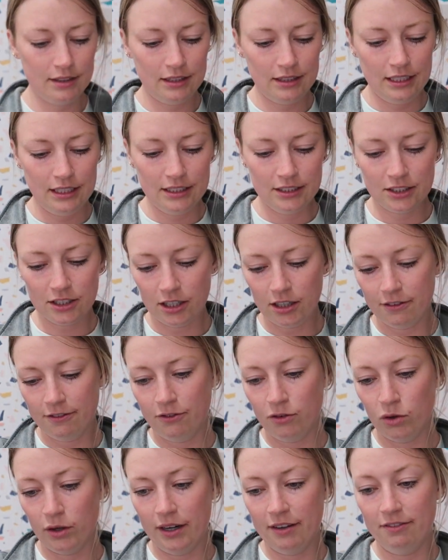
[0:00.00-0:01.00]
These are
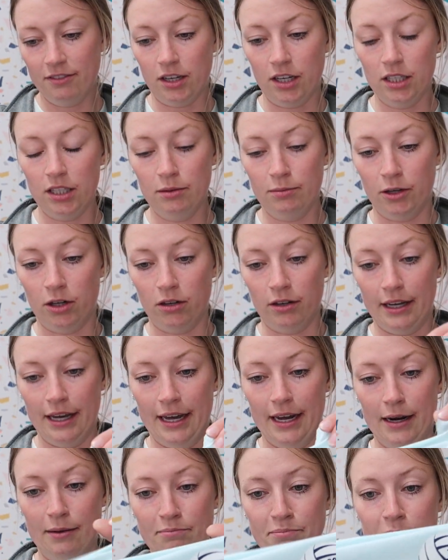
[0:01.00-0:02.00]
for a volleyball
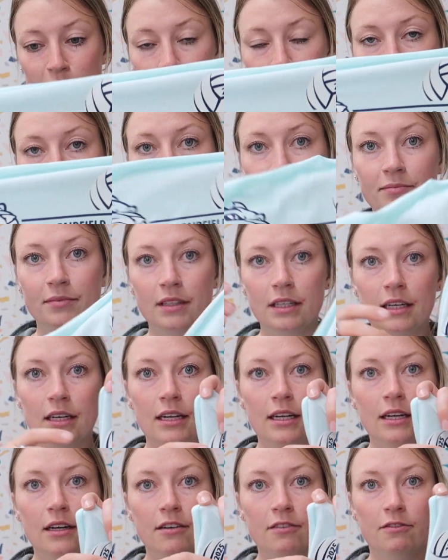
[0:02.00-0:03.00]
camp.
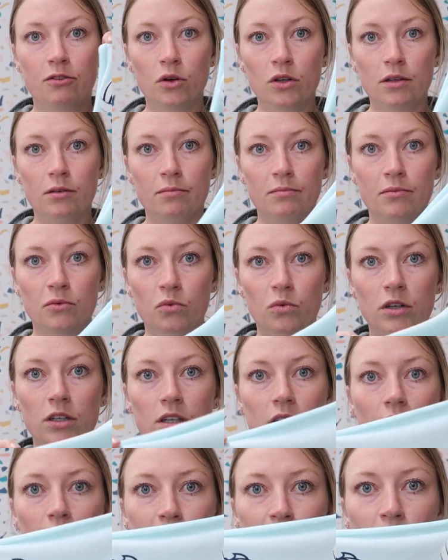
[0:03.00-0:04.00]

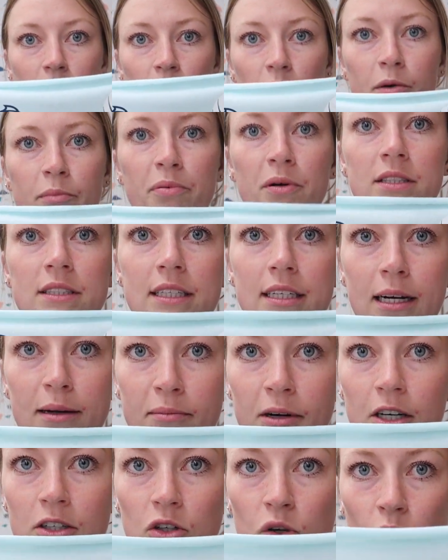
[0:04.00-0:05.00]
We're printing them on